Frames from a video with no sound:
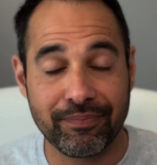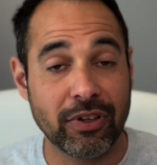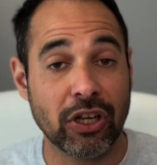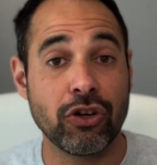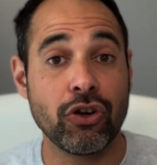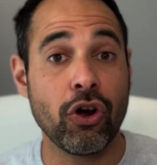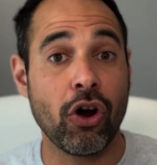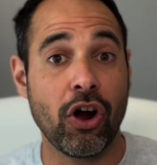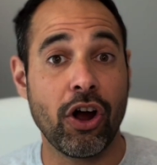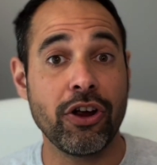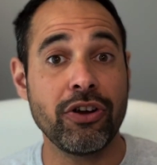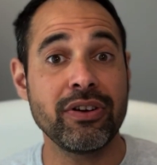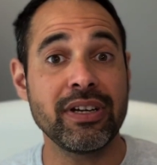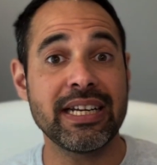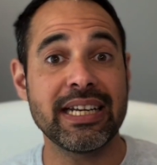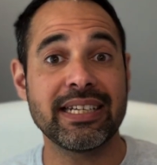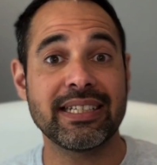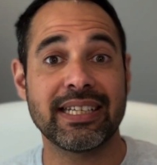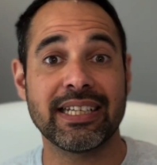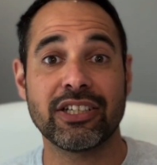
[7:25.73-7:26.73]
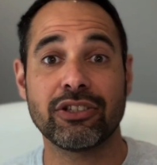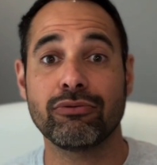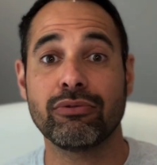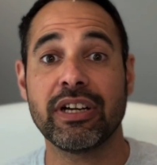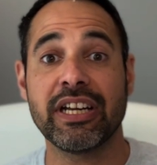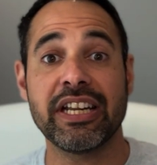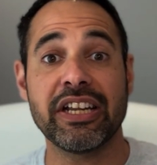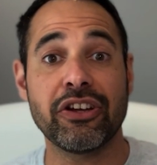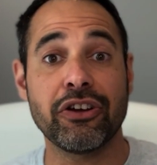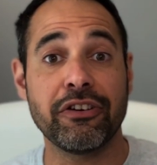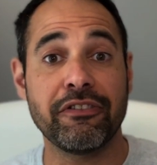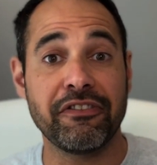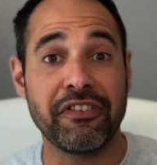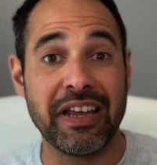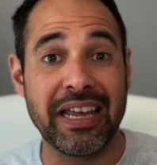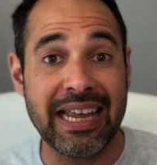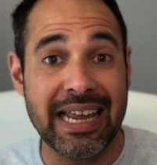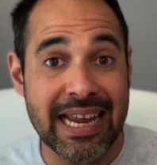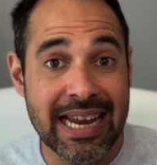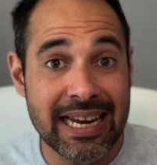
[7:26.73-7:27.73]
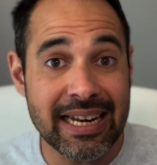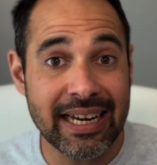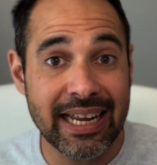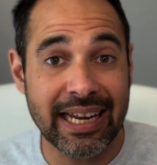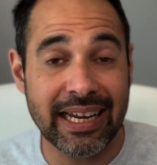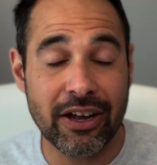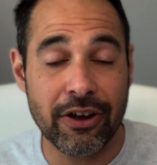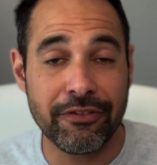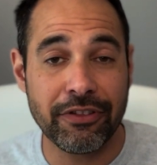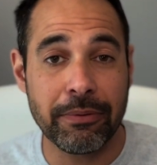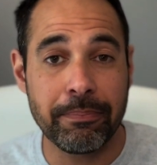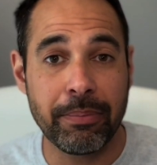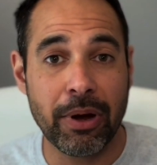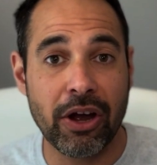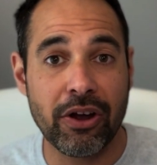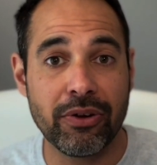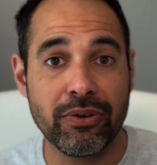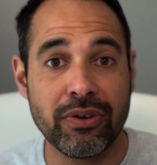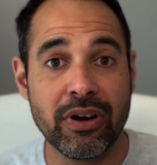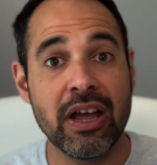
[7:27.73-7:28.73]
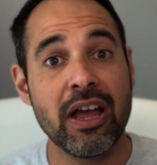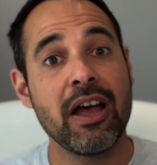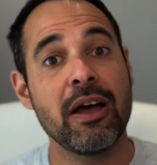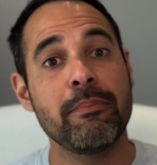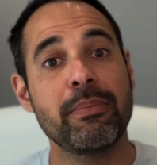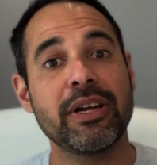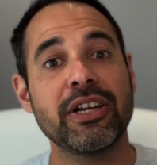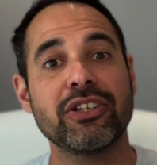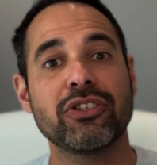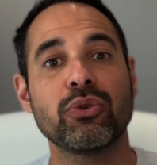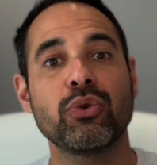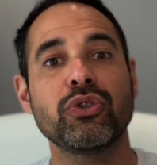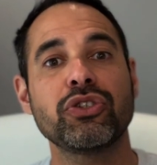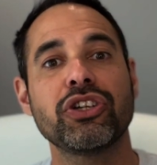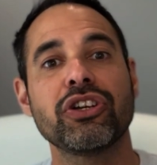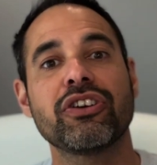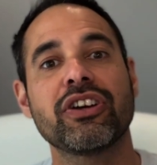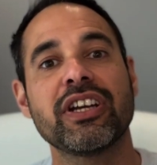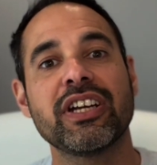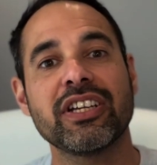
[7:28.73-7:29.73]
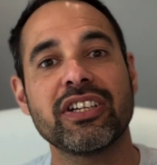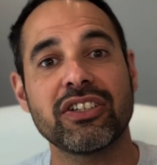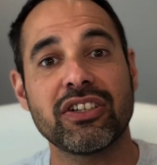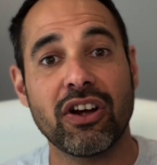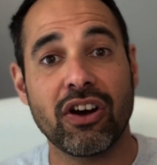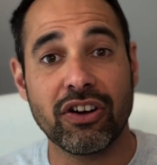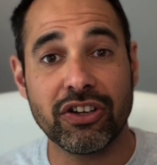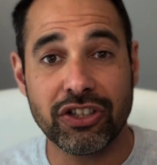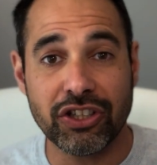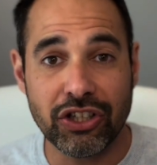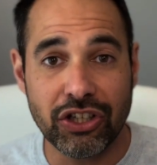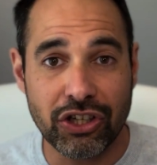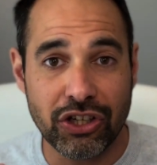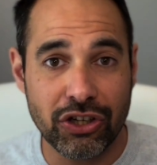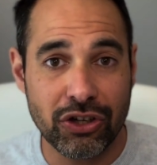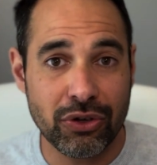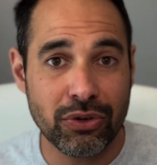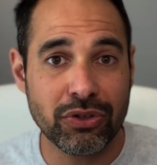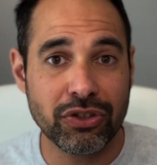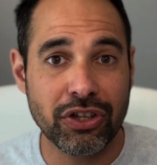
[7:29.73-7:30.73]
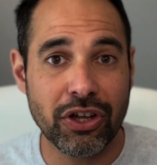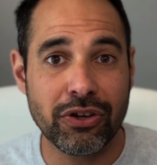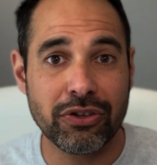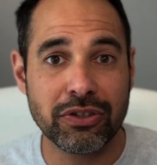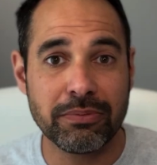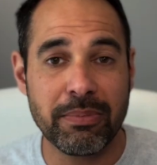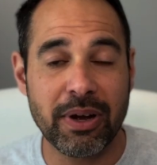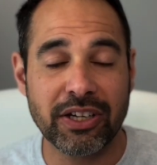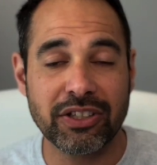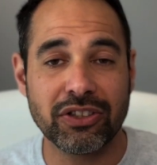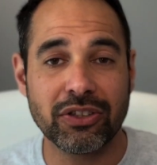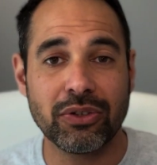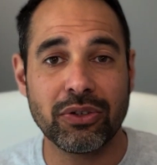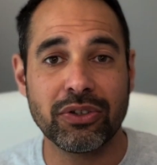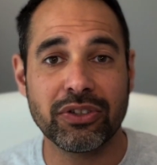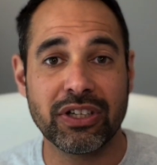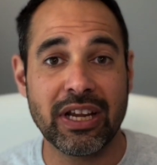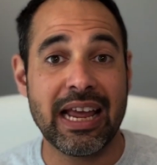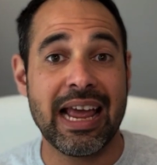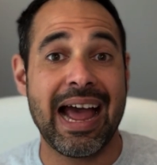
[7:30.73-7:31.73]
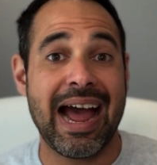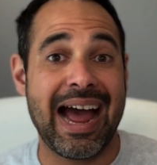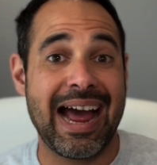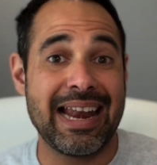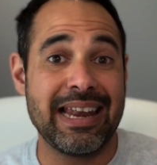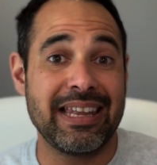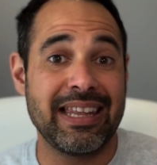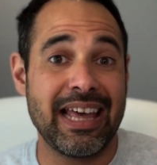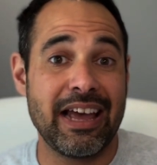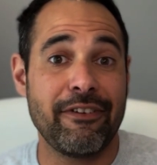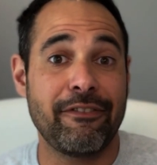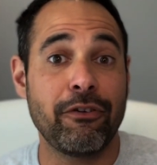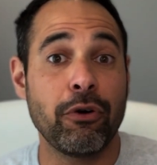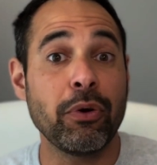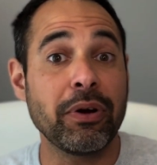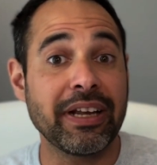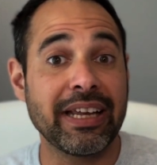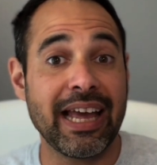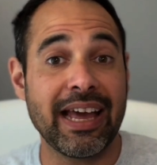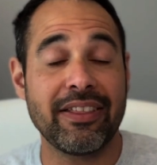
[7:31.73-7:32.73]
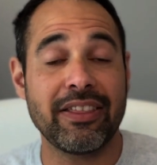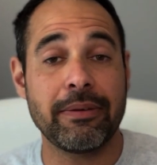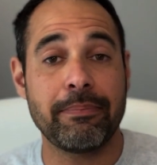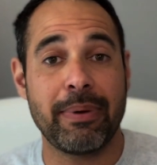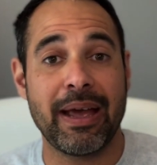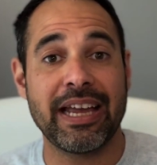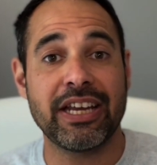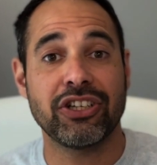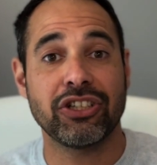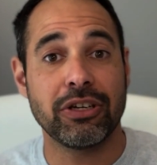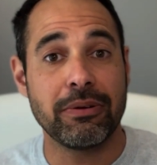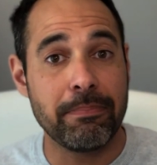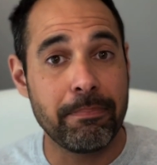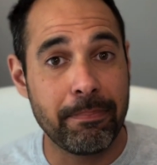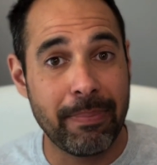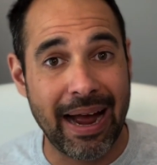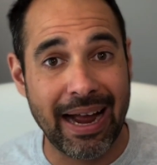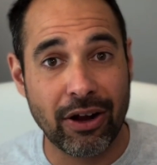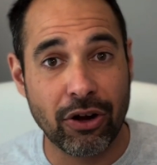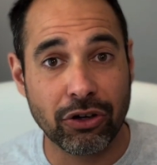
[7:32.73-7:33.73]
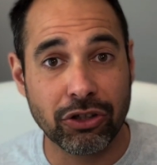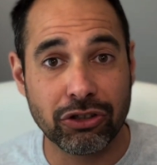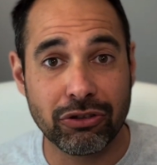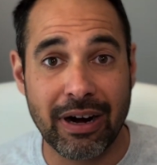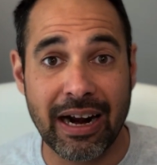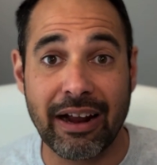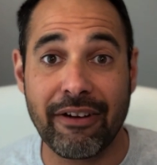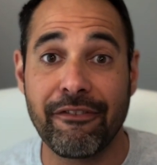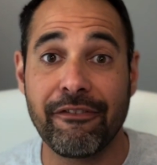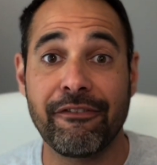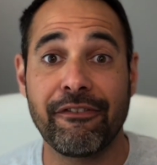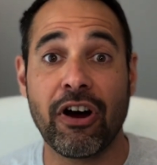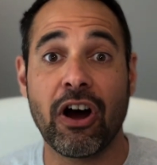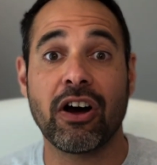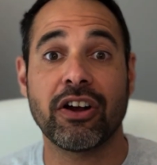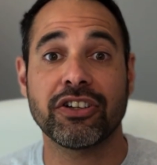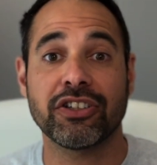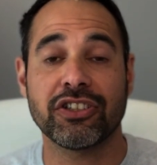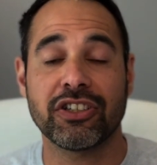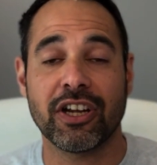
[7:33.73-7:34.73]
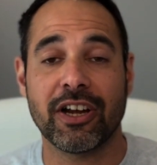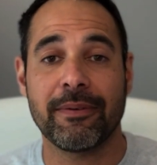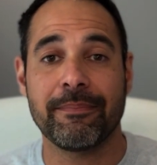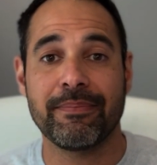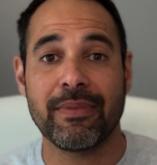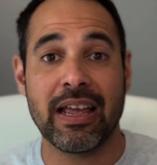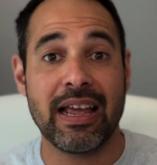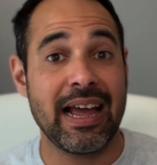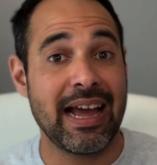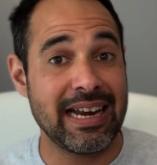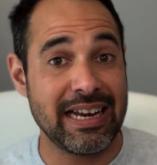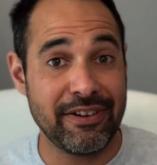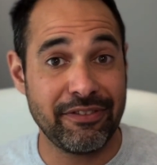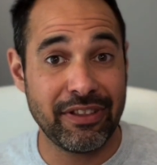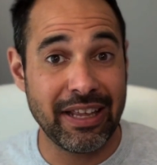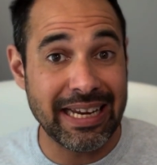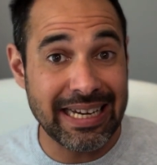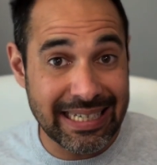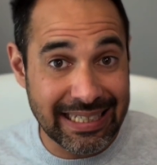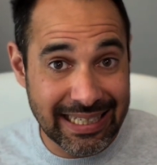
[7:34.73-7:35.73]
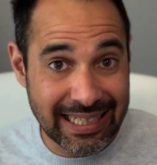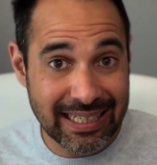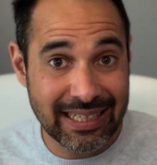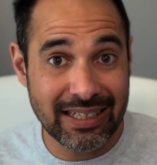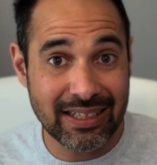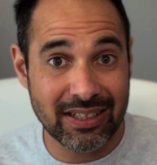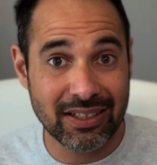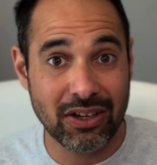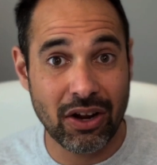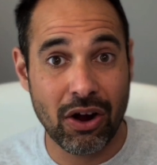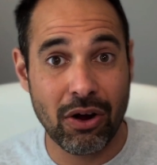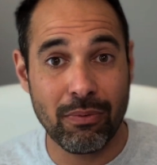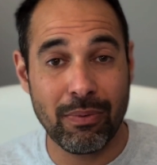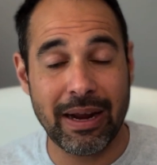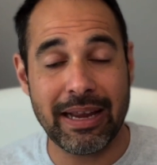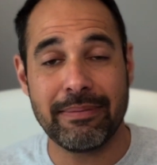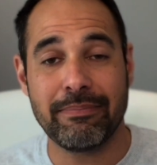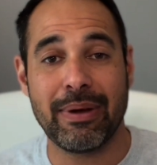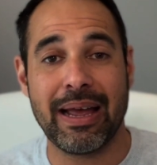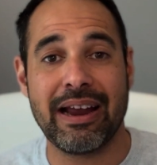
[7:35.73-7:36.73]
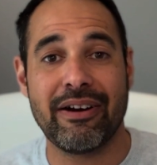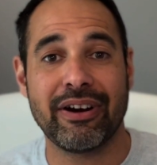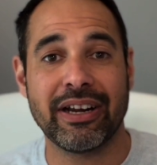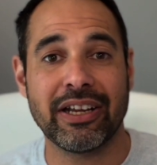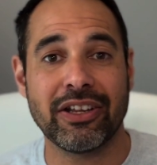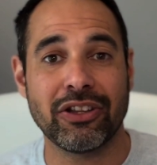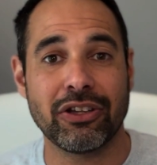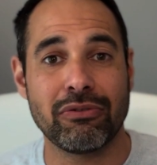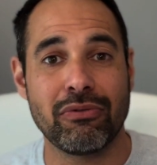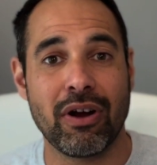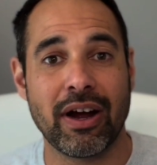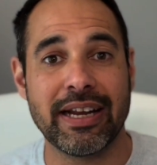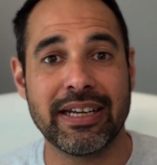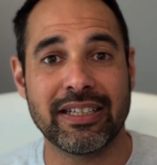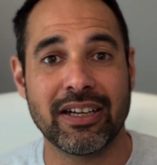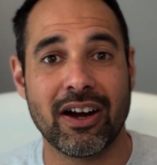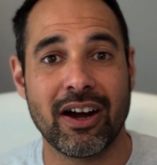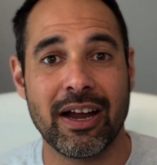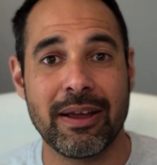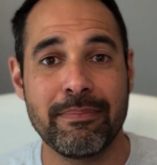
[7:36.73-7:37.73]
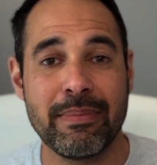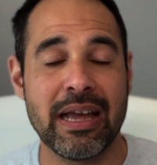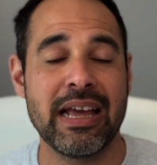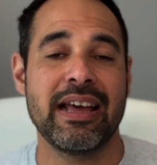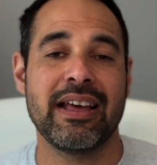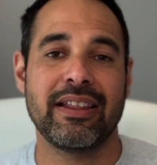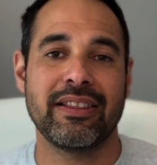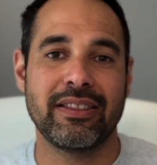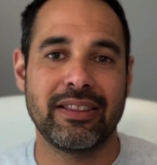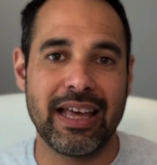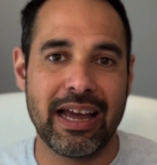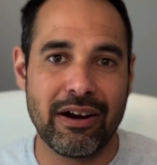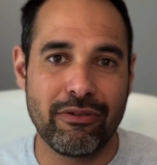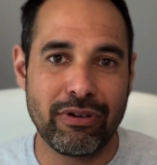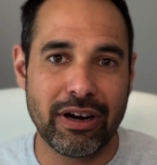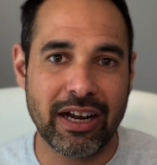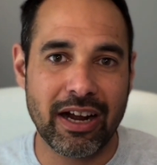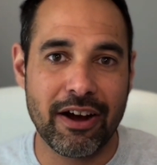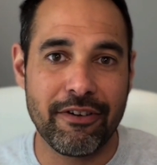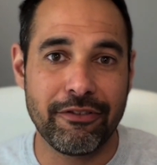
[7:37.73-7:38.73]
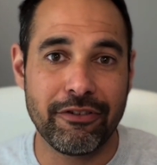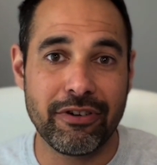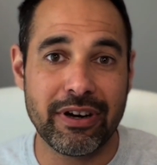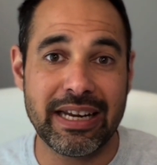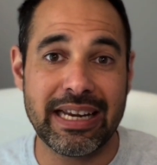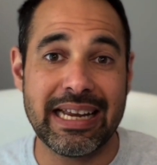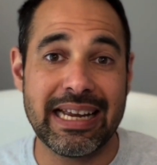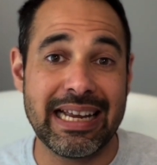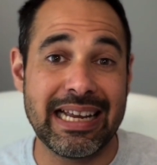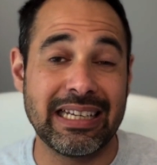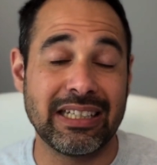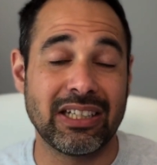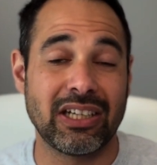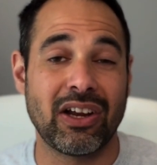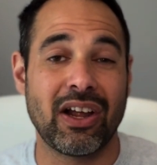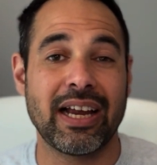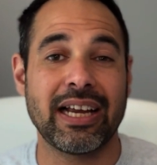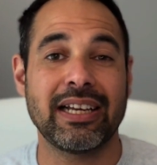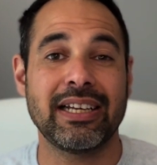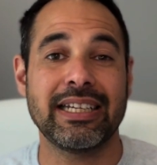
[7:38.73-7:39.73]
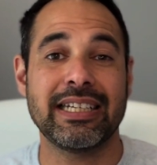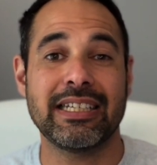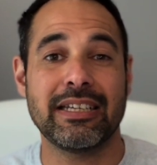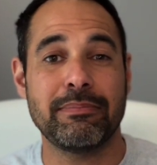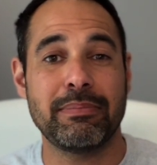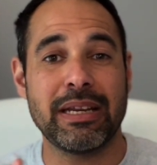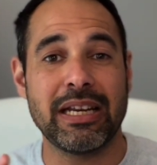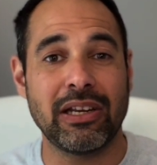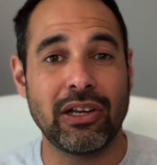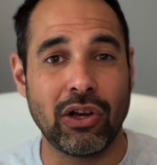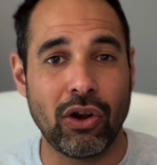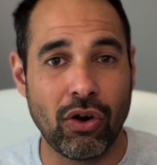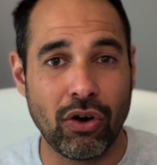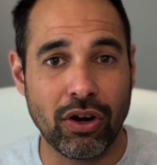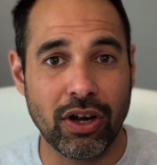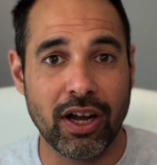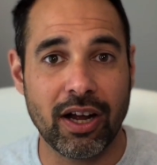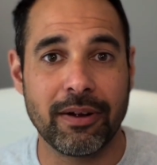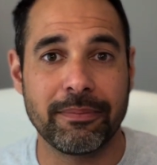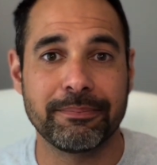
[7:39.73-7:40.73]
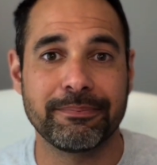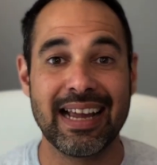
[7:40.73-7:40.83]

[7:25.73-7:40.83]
Not only is this really good for healing of the bone, but it's also going to start to use those muscles and therefore get the patient back on track faster. And if they didn't start weight bearing at the right time, their recovery is likely to be longer.